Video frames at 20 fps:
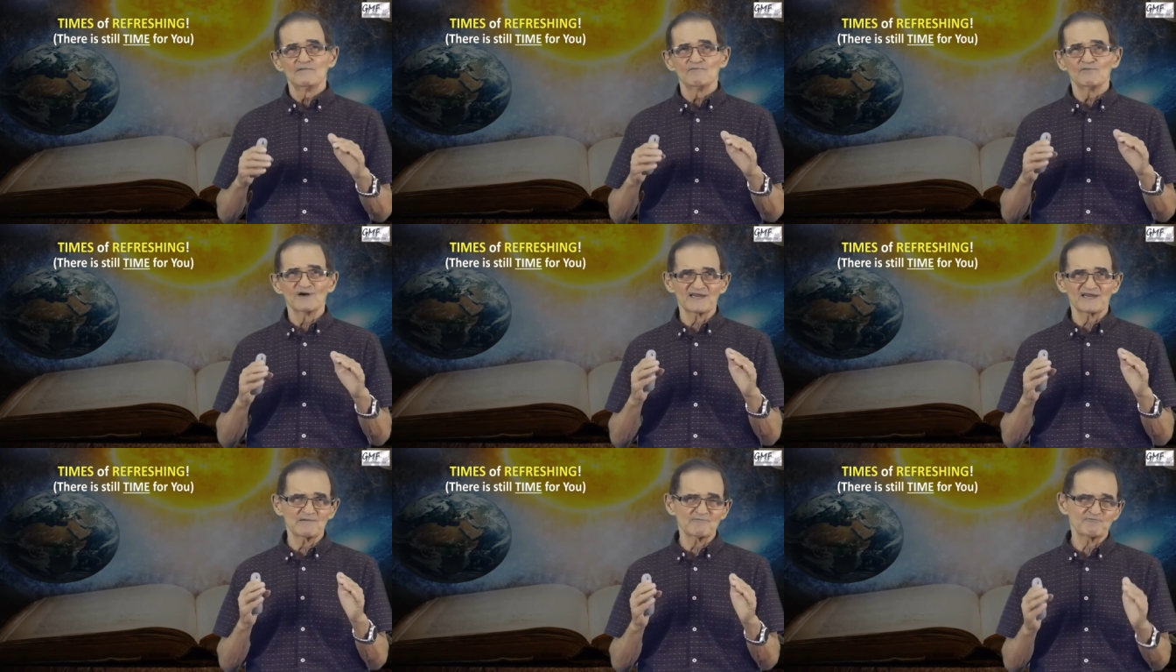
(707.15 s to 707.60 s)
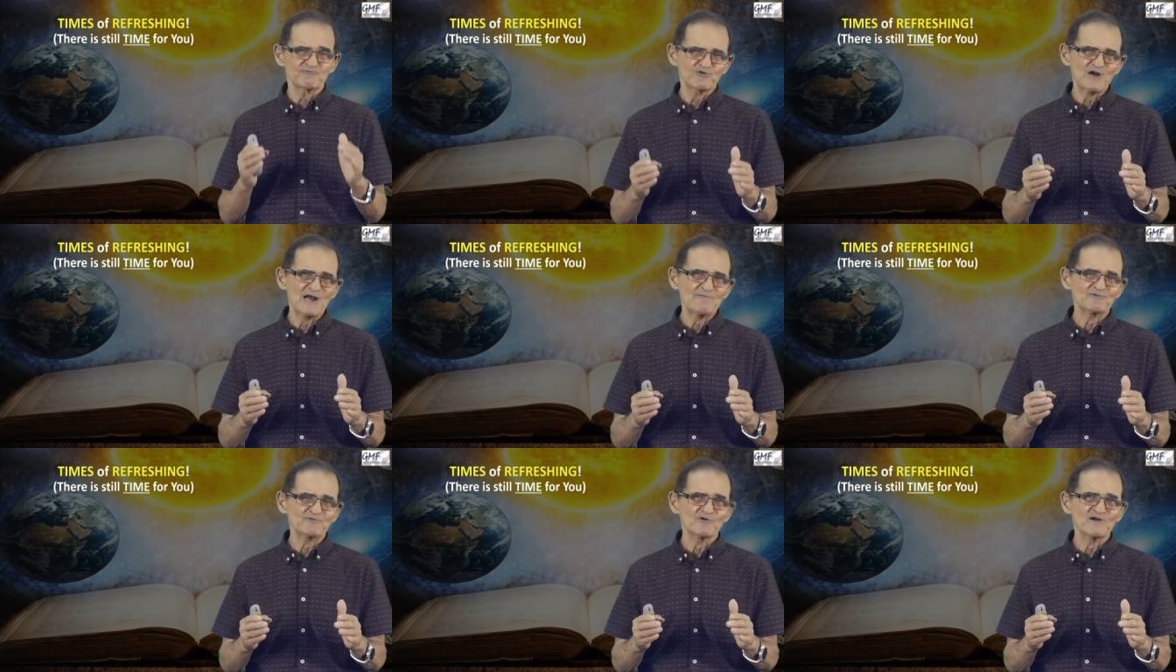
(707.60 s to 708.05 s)
But in
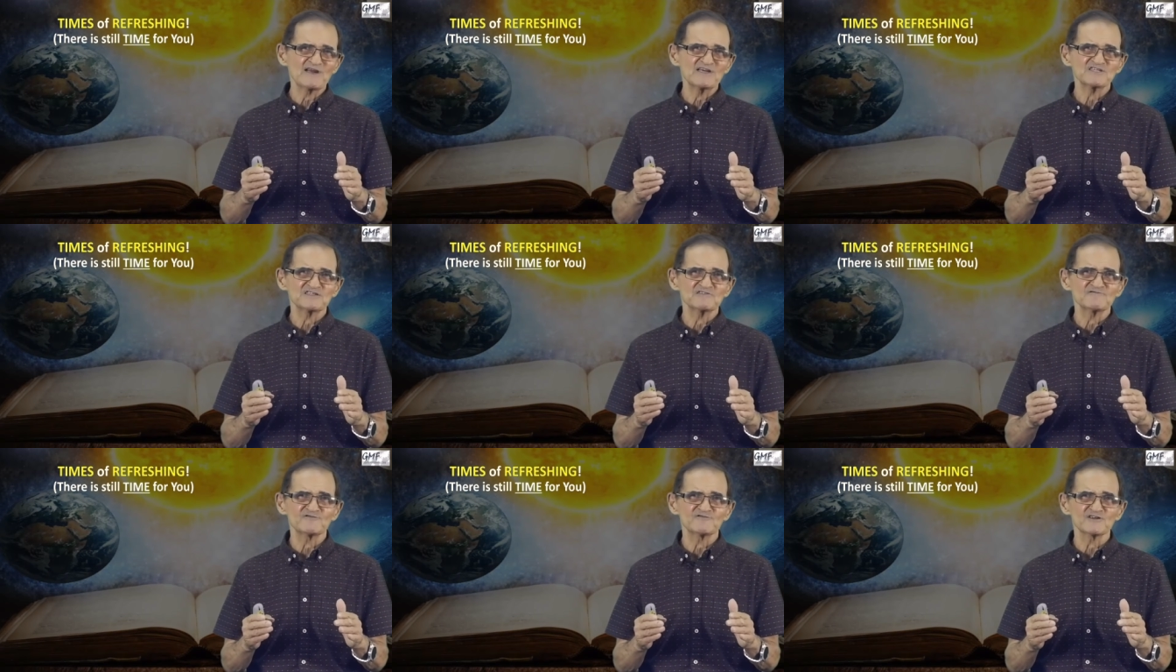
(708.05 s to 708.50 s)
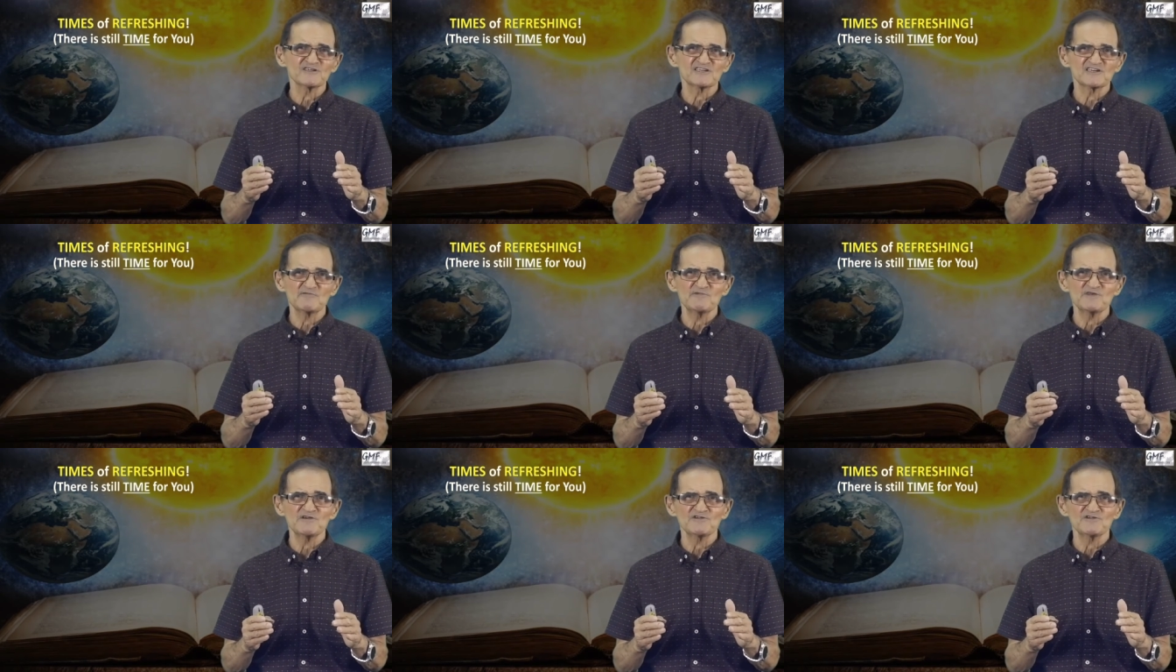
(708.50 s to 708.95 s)
preparation for
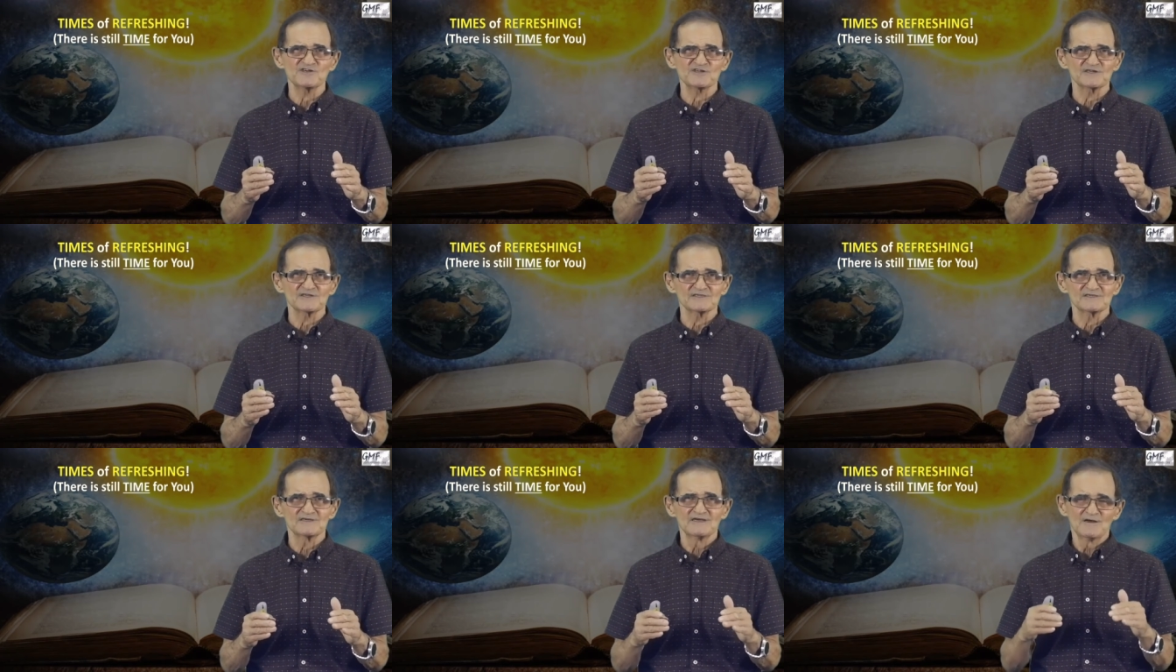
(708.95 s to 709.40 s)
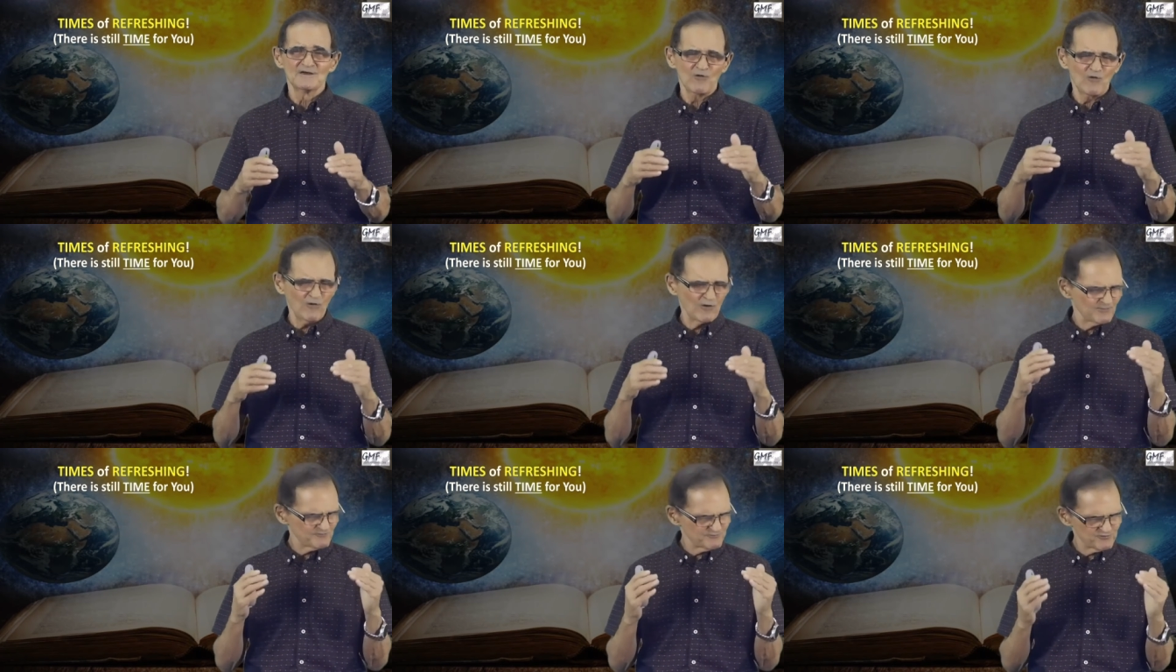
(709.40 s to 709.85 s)
communion
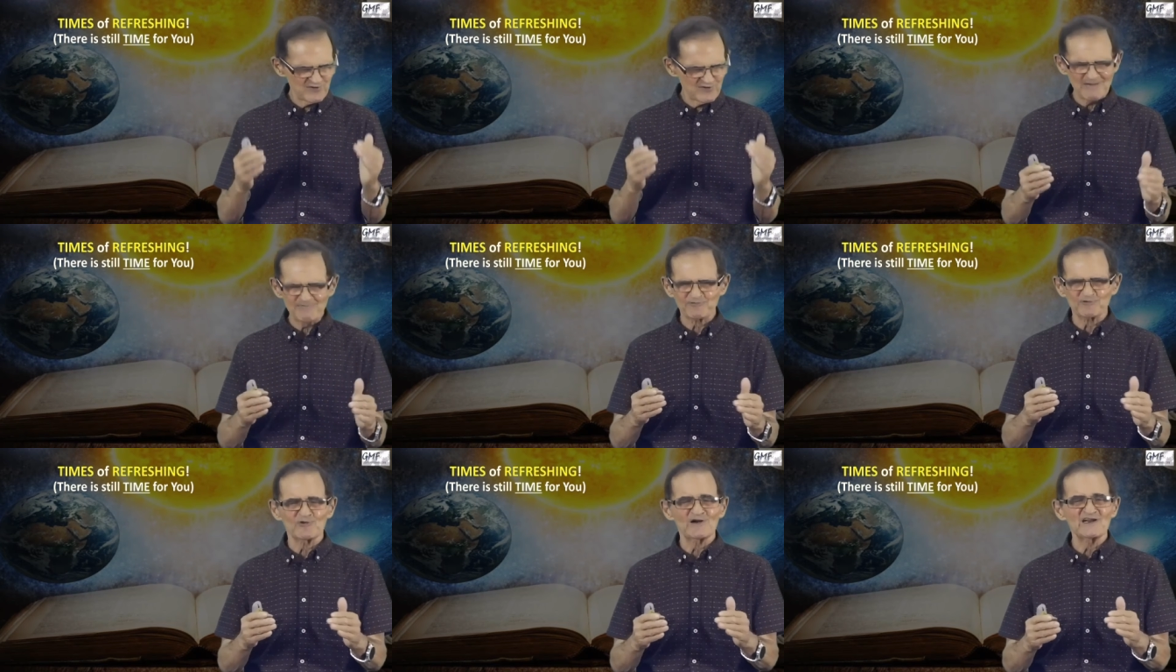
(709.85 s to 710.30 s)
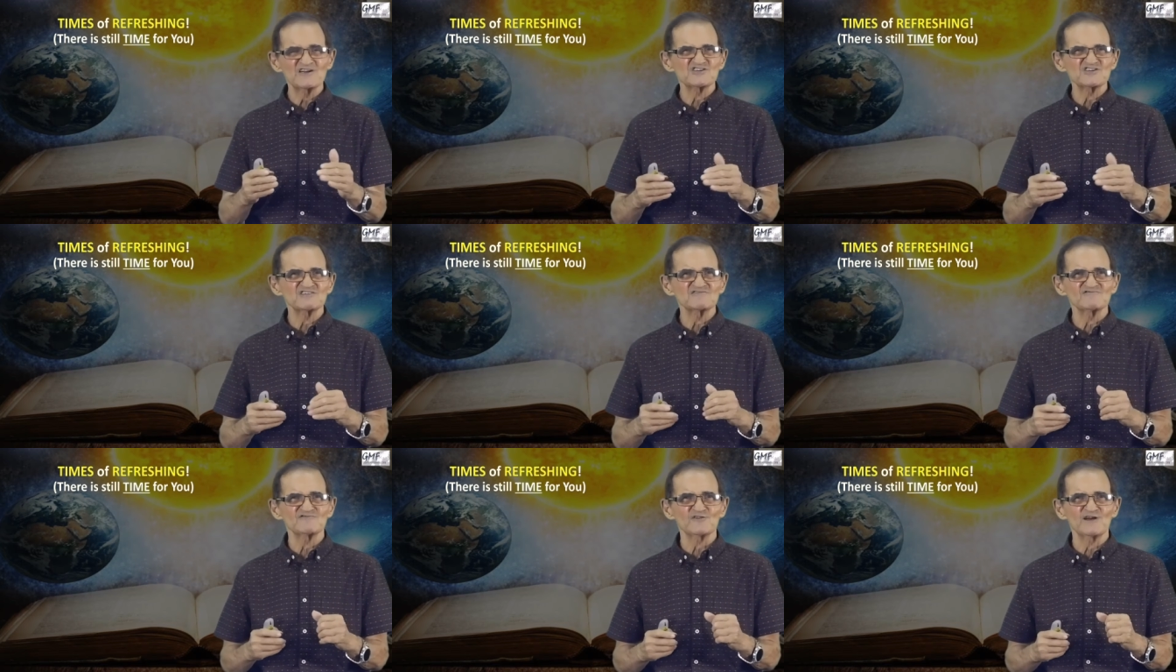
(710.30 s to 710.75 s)
or
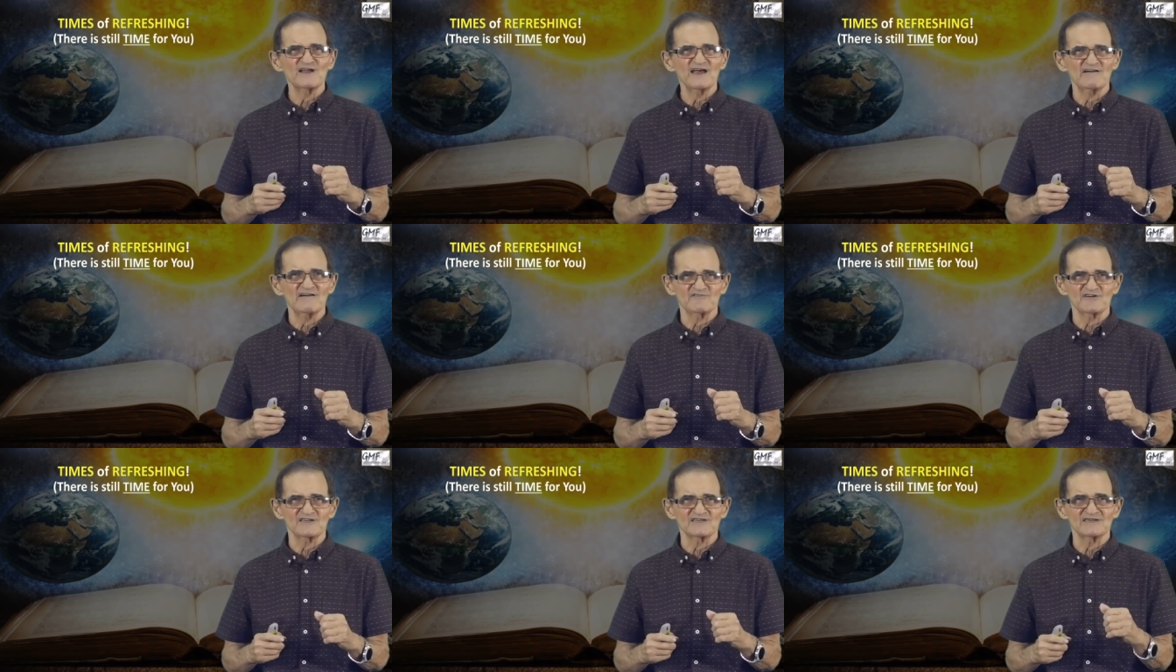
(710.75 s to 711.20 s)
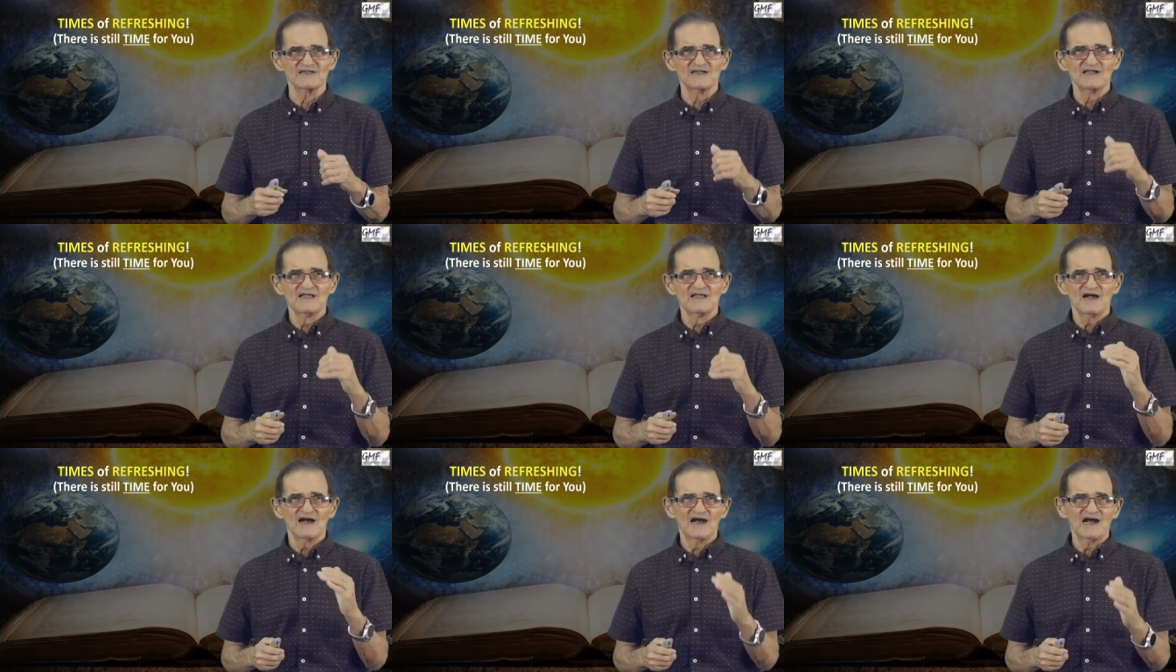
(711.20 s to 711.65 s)
preparation for heaven,